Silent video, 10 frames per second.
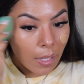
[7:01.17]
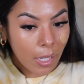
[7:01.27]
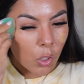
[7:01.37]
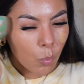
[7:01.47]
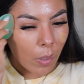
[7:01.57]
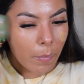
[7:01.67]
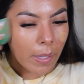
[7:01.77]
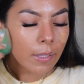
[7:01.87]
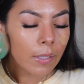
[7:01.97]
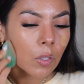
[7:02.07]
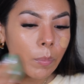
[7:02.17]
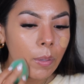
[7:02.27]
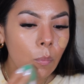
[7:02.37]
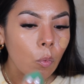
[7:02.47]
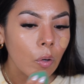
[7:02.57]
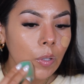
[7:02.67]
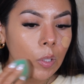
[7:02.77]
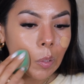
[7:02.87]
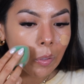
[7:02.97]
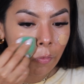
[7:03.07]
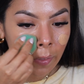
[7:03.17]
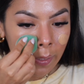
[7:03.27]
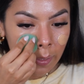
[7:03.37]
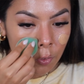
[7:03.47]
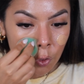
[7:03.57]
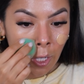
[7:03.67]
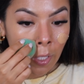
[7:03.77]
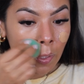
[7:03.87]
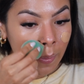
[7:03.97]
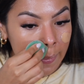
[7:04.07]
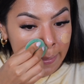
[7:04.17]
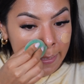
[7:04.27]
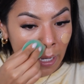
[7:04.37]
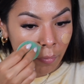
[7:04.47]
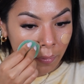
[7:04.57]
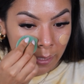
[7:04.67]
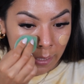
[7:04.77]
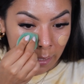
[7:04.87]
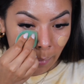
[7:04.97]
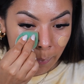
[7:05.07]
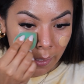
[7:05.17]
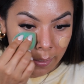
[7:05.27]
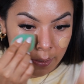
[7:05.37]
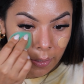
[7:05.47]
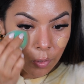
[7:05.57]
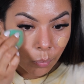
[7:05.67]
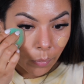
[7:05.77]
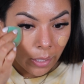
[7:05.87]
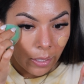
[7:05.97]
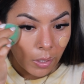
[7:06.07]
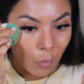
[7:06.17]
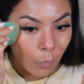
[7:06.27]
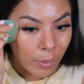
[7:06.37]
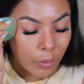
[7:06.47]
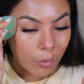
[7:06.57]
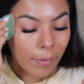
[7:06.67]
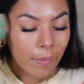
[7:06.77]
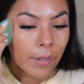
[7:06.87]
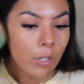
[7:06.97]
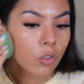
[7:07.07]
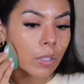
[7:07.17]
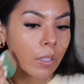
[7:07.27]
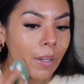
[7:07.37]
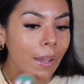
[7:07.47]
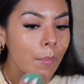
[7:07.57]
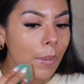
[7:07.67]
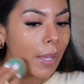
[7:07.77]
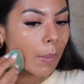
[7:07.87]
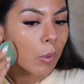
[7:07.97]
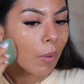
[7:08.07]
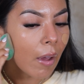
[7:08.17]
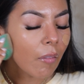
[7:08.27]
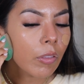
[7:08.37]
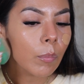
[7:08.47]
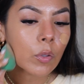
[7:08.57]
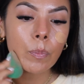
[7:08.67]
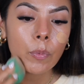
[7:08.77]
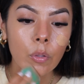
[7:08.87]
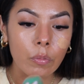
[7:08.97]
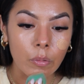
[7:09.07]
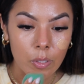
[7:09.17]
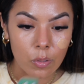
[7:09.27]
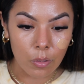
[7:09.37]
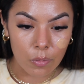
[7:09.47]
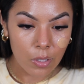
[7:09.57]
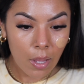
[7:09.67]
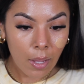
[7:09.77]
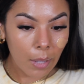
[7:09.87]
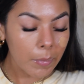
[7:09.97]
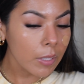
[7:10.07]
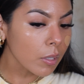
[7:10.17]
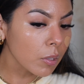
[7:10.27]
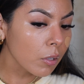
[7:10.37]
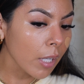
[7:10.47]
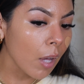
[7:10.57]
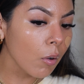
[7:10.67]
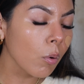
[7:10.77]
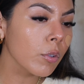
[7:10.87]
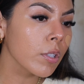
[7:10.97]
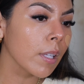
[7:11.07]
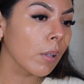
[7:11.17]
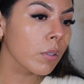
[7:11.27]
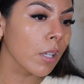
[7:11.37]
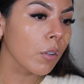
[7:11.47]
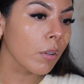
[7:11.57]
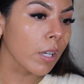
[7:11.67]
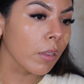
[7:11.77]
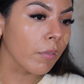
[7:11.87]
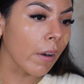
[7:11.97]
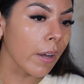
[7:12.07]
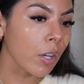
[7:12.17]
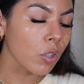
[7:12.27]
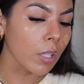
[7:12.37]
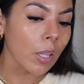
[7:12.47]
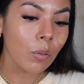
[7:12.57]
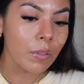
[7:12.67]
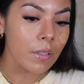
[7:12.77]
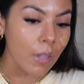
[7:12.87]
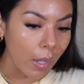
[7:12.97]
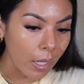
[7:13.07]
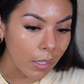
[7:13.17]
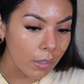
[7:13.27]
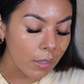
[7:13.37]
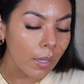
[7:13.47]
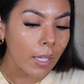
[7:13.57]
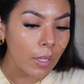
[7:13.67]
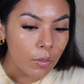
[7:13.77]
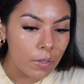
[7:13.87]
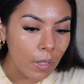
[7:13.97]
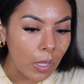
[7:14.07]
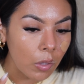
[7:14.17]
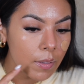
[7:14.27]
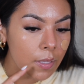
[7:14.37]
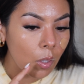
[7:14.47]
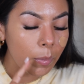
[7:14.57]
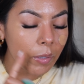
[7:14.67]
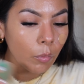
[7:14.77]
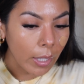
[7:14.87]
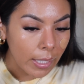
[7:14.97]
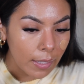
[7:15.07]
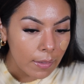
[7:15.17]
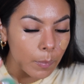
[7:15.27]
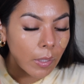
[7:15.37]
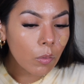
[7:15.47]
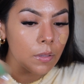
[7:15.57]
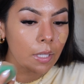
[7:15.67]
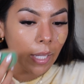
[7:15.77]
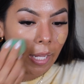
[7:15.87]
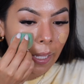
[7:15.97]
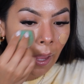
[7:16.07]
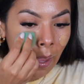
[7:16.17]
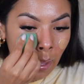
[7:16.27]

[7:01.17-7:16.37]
and you wanna make it a little bit more of a glowy finish, you can definitely mix this right in with your foundation and bam, you have the most beautiful results. I mean, look how gorgeous that looks underneath the foundation. It looks stunning. Like it looks stunning. You can see a little bit of radiance, but it looks like a